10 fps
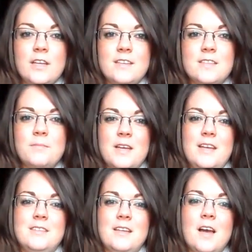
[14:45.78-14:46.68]
some
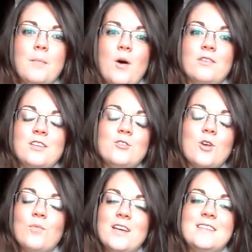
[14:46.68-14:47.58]
days, come on, you
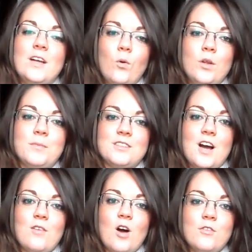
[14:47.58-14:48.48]
don't really take all your
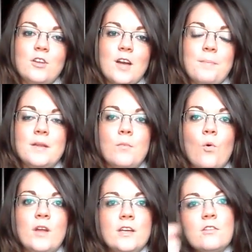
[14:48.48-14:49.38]
mascara off. You'll get up in the
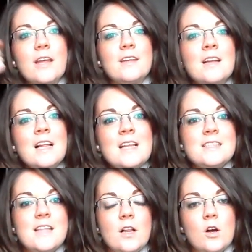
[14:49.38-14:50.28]
morning, you like
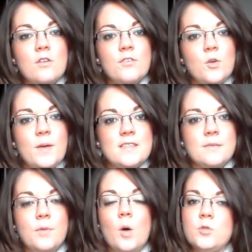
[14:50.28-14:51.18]
still got a few bits
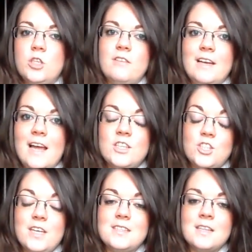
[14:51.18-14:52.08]
and bobs on your
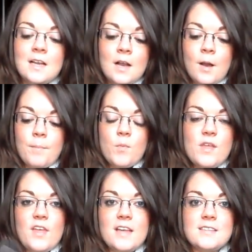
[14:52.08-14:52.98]
eyelashes. But
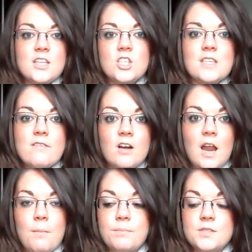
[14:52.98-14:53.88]
with this, it just never
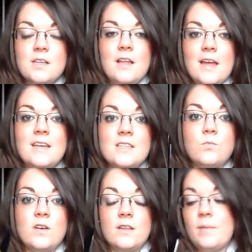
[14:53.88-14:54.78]
clumps. It is
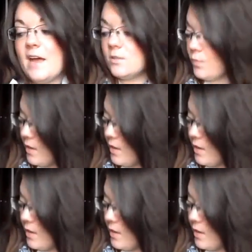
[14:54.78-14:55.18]
one of the best